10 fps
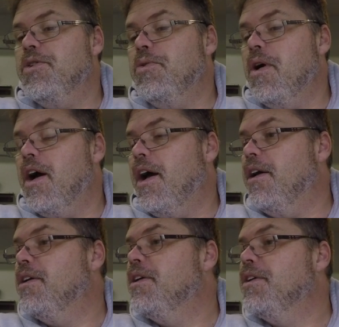to
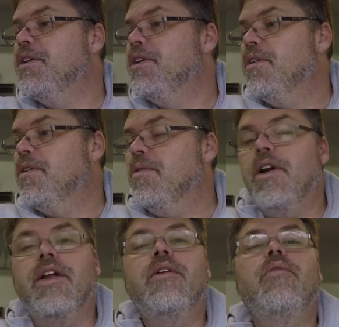uh, run a